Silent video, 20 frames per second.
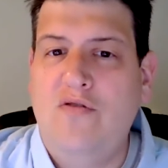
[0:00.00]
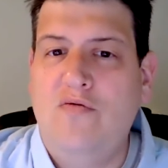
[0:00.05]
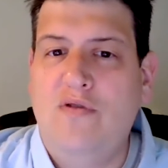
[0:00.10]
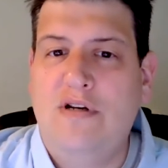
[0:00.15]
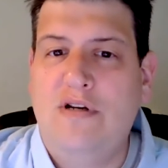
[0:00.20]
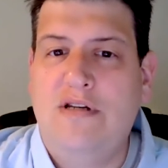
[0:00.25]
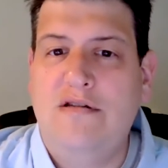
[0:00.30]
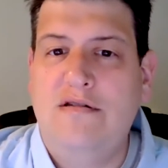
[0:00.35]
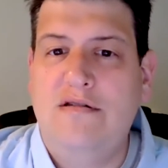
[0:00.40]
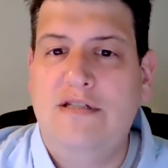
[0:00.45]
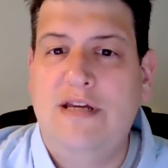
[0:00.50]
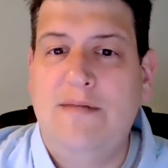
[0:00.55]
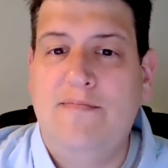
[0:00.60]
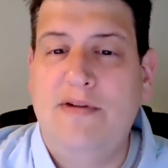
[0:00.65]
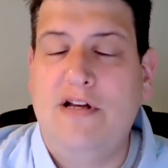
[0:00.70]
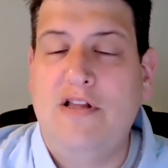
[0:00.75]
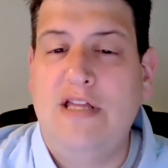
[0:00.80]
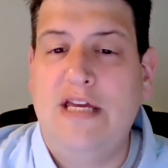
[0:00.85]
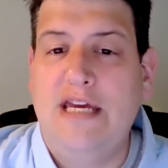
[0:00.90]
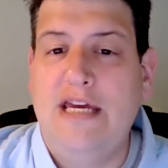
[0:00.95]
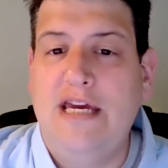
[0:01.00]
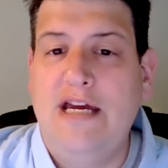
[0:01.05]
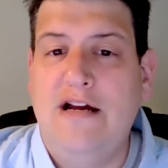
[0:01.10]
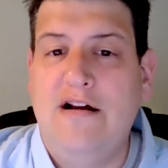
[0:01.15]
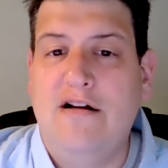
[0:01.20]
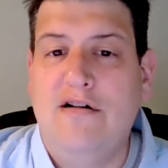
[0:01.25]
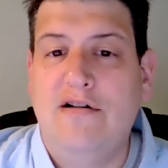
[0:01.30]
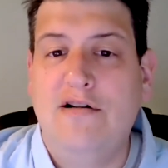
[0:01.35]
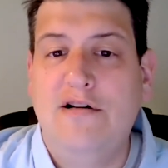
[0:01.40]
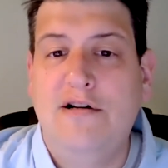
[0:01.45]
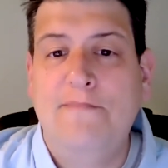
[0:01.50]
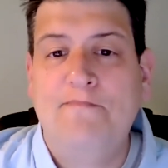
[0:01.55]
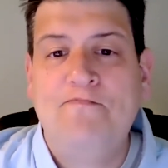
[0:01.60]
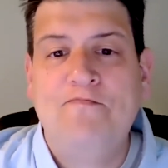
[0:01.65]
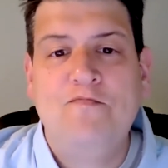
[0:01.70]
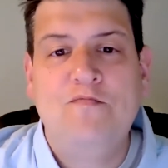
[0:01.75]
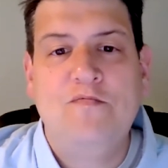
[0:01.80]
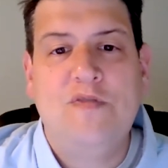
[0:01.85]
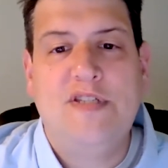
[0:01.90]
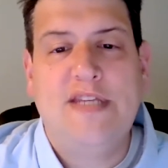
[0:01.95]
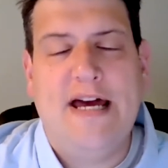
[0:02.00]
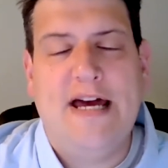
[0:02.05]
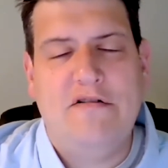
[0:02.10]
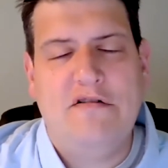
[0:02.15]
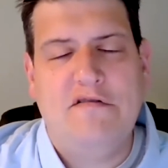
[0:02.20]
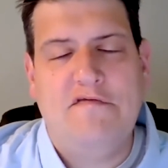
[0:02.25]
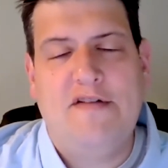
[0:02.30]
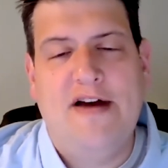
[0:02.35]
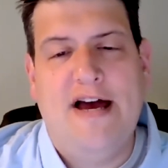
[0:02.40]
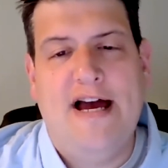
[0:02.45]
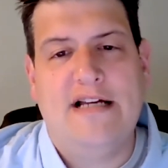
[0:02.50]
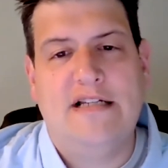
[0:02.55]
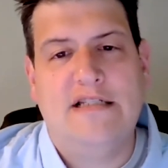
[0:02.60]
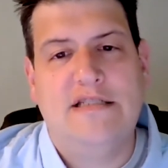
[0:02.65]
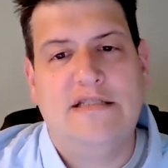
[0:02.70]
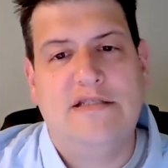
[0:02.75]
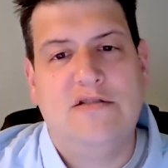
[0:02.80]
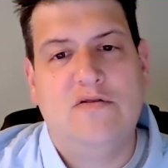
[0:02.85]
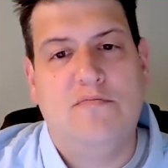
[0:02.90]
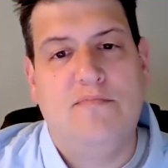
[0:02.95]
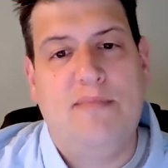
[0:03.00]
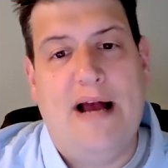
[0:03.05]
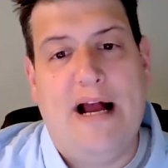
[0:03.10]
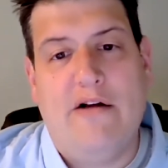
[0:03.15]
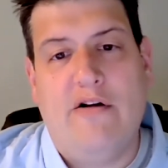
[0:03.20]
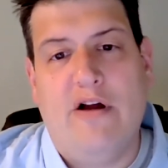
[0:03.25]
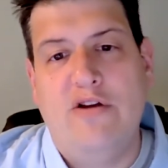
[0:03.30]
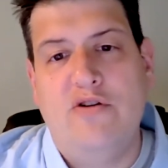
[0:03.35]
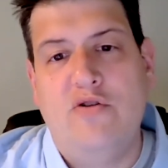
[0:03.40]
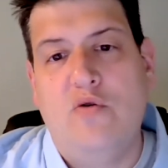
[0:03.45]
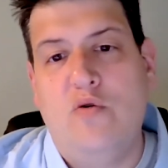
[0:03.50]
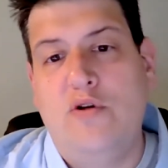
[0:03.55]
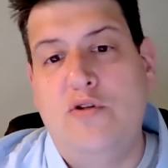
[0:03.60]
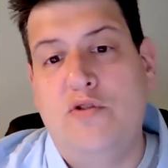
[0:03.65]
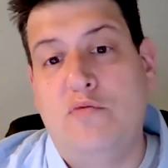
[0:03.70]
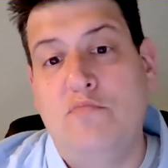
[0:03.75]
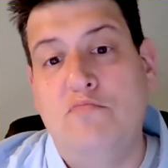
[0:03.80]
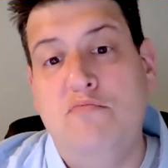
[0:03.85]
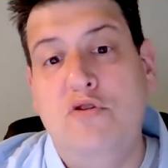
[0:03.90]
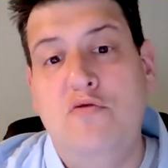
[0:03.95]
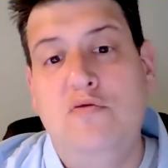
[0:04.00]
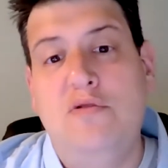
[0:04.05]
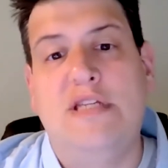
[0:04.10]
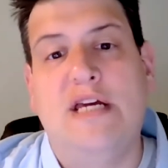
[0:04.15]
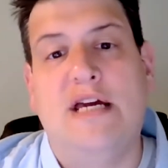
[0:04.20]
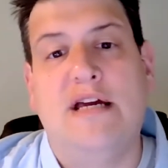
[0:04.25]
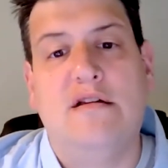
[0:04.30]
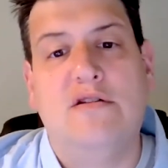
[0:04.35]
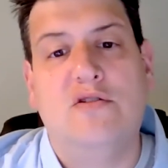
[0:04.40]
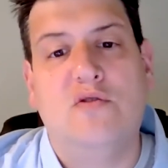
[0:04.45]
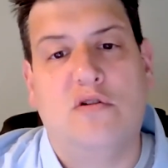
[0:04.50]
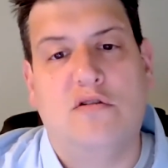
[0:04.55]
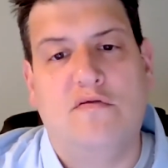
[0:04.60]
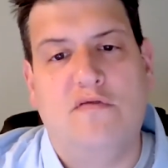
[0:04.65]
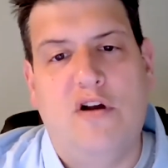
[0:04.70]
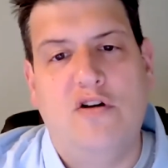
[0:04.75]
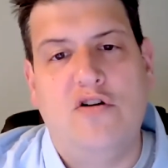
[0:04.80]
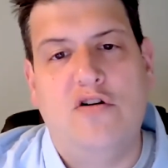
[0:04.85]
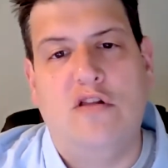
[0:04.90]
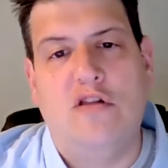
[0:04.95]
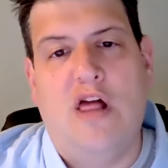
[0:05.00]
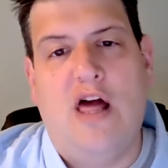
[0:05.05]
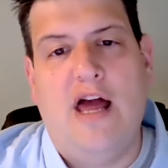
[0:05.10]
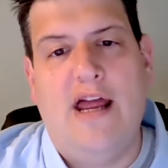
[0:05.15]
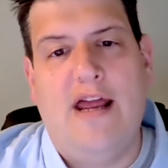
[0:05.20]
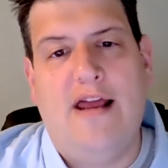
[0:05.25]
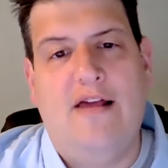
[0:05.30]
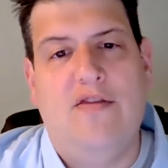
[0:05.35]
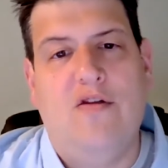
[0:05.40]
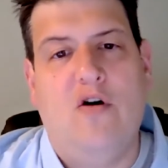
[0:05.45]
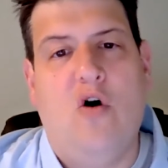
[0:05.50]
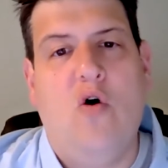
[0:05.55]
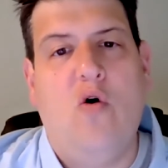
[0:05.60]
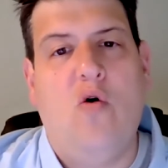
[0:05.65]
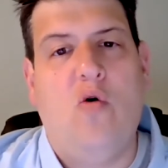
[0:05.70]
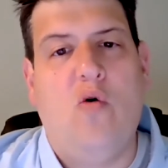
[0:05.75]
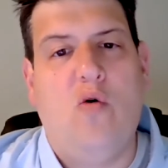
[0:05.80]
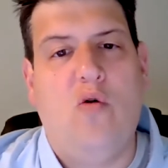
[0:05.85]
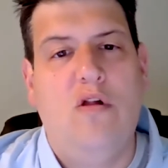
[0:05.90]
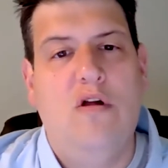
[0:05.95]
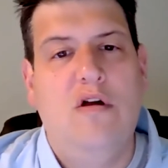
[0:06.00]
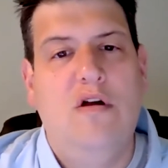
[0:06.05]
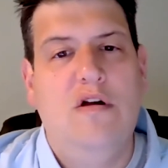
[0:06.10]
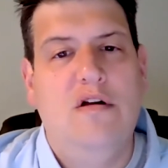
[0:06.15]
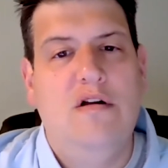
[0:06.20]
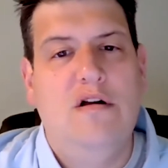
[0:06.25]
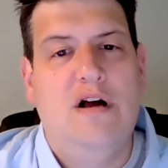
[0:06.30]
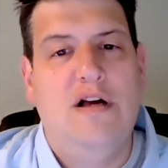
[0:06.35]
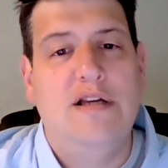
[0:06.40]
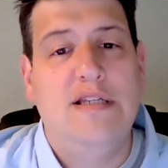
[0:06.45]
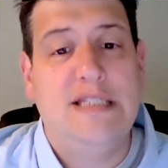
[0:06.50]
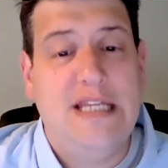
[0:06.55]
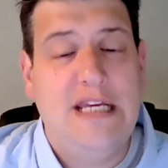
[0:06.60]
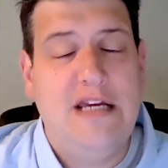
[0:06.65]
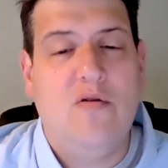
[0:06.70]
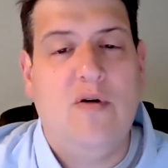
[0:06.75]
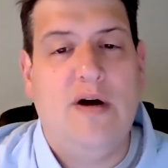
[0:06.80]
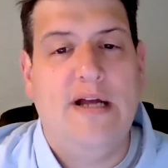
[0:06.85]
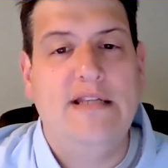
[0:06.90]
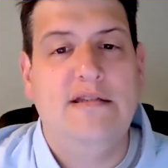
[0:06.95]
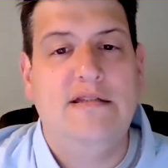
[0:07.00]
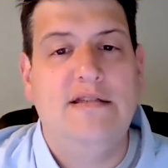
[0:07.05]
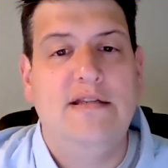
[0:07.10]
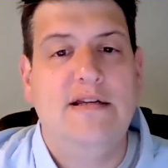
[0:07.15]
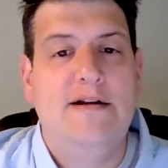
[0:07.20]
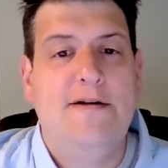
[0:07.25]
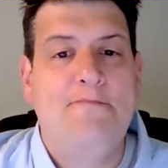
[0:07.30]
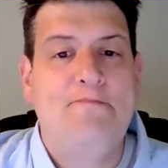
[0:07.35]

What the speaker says: You would typically hear sound effects or background noise or music sort of underlying the whole sequence.